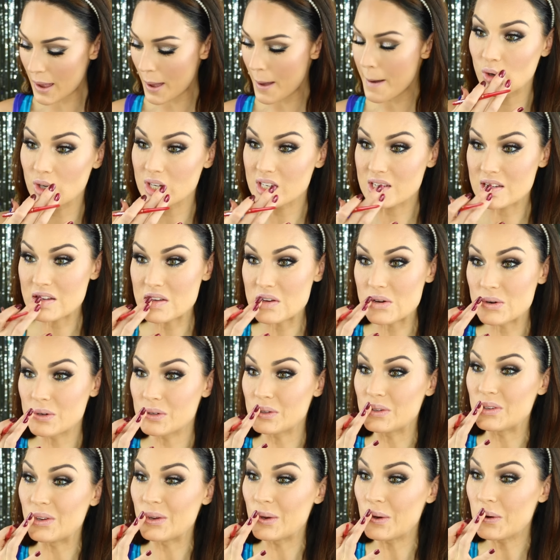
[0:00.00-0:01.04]
I'm going
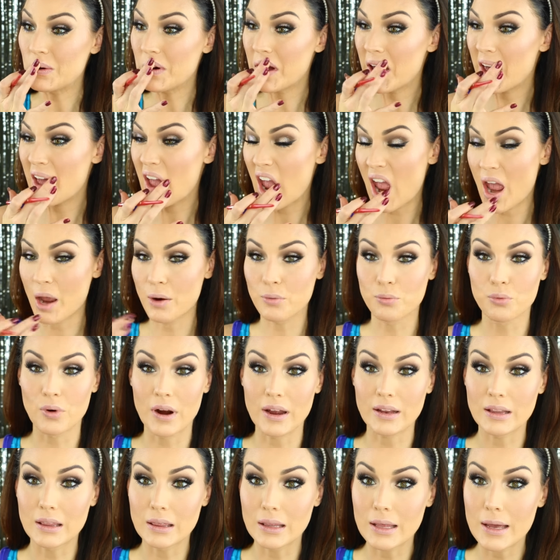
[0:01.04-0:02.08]
to do a
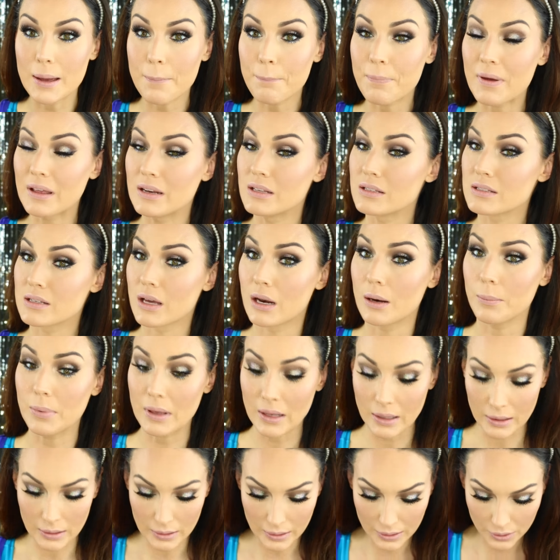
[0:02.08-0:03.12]
red lip and it's gonna
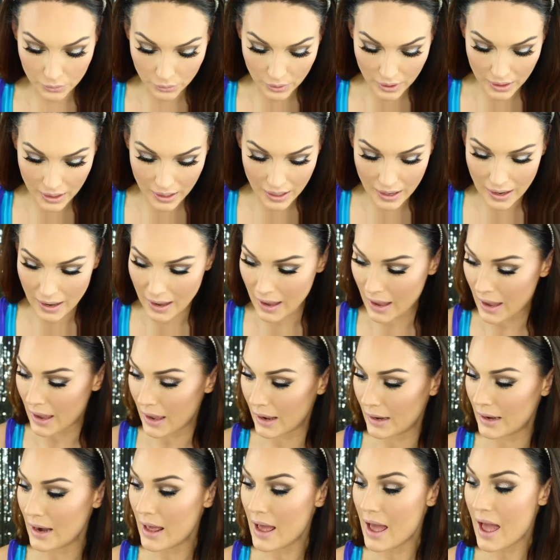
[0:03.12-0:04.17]
be glittery
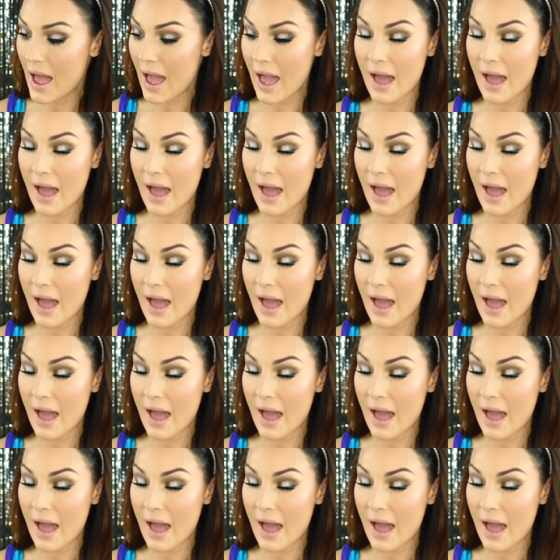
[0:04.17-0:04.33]
and